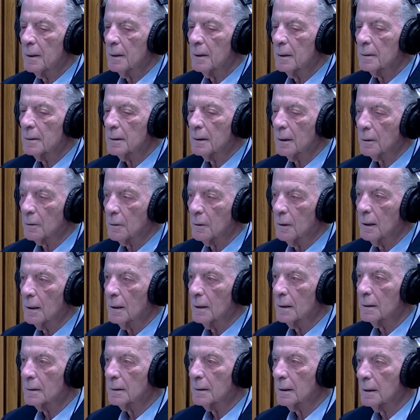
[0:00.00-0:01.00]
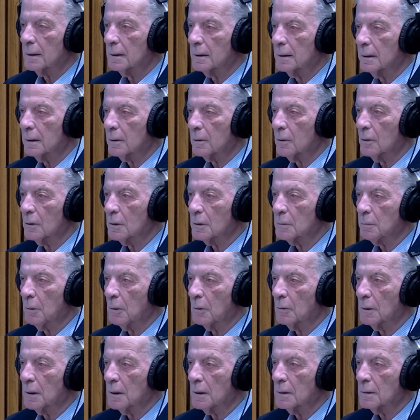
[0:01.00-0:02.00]
uh, circulars and the
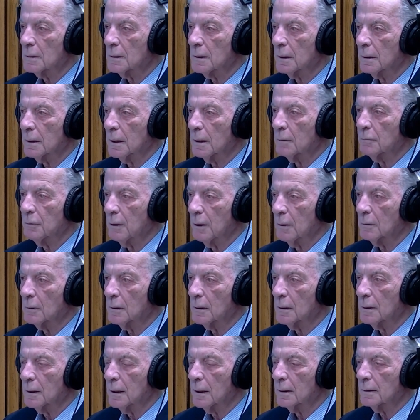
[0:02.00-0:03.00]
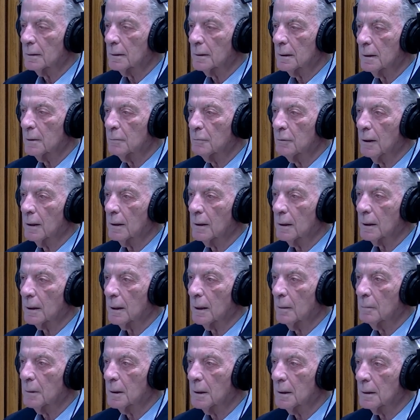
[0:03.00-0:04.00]
correspondence that I found in that uh, filing
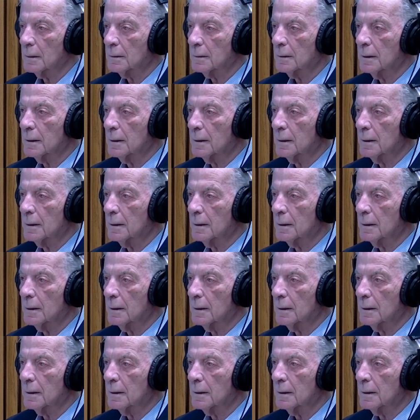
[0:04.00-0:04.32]
cabinet.